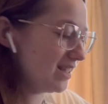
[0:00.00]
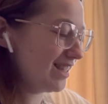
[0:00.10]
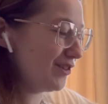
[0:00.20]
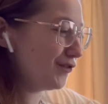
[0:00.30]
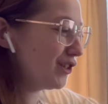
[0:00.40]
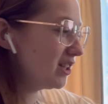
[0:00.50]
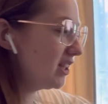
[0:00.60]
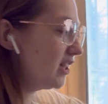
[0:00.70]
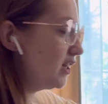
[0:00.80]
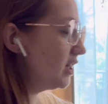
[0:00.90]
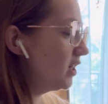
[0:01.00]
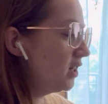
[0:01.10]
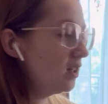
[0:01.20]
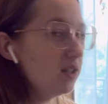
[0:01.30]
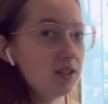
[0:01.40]
differently,
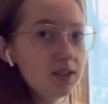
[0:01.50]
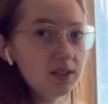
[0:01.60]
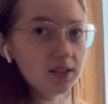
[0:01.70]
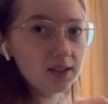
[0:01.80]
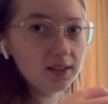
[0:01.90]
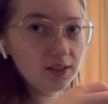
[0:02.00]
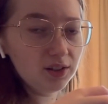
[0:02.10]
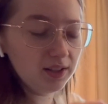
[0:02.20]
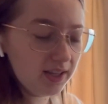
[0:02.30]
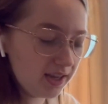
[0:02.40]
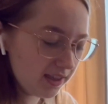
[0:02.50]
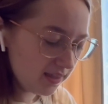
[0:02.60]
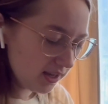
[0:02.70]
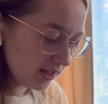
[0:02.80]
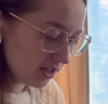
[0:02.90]
or like I
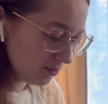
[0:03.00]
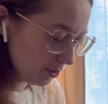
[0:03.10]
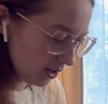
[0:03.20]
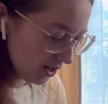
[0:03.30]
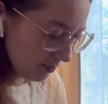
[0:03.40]
think I need to put it in a